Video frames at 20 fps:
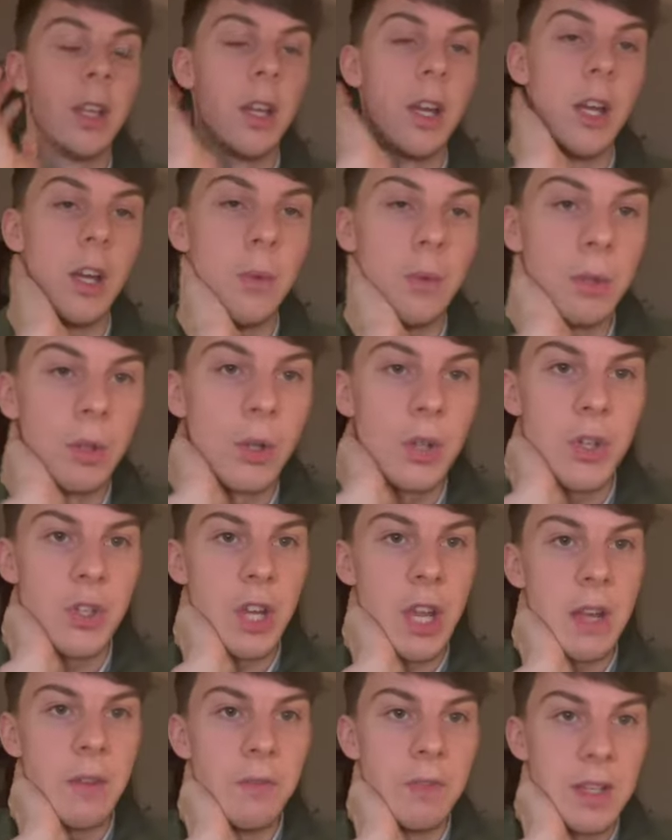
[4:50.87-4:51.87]
We've got
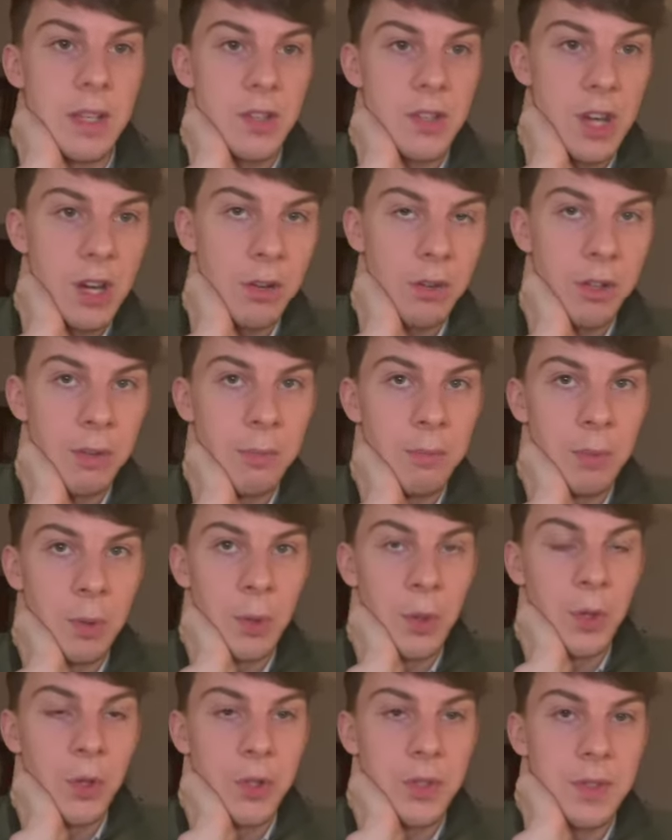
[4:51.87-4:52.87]
Shane Fitzgerald on
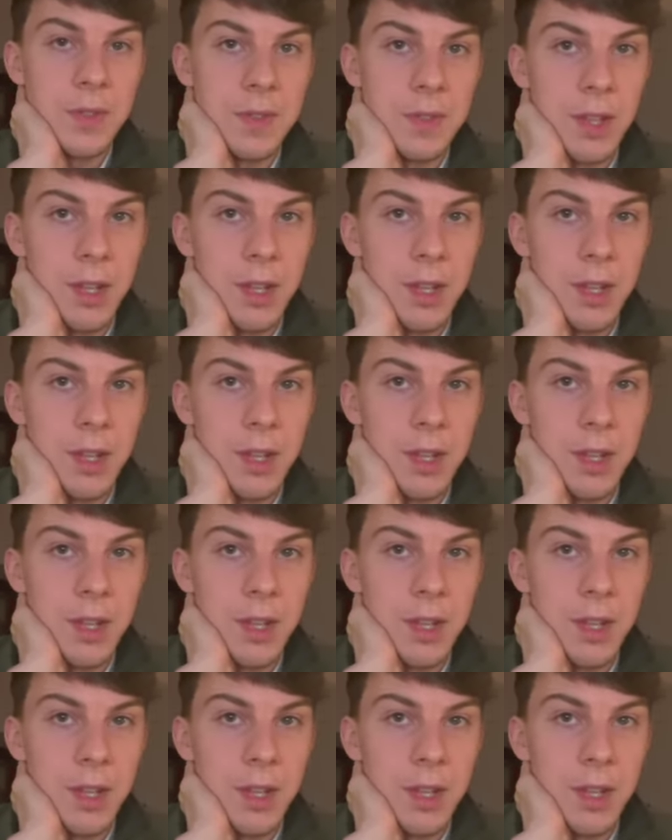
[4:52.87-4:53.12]
board,